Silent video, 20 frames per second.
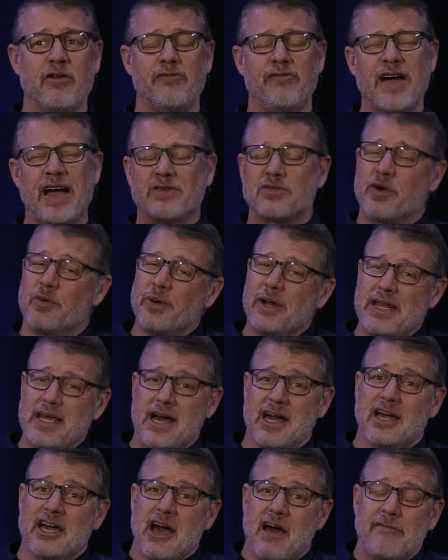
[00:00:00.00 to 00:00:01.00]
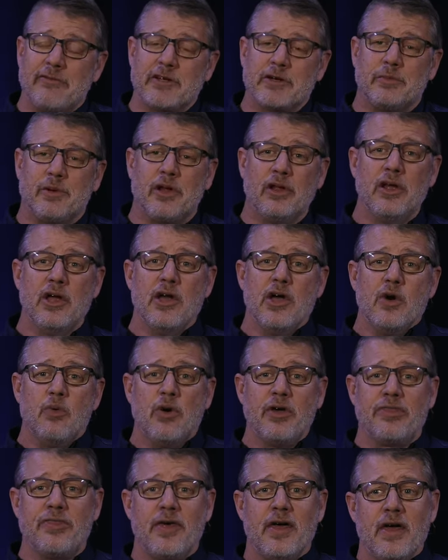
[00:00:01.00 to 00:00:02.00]
In fact, we're really uncomfortable
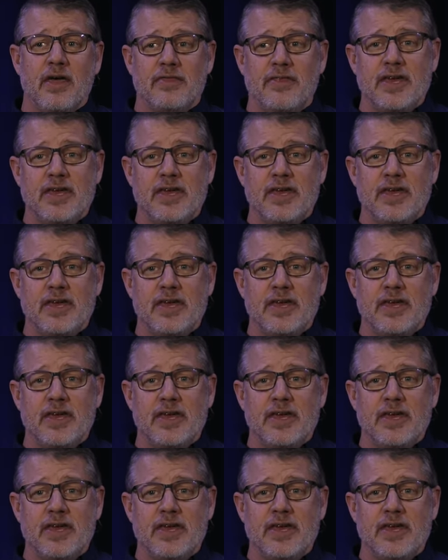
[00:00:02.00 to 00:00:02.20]
with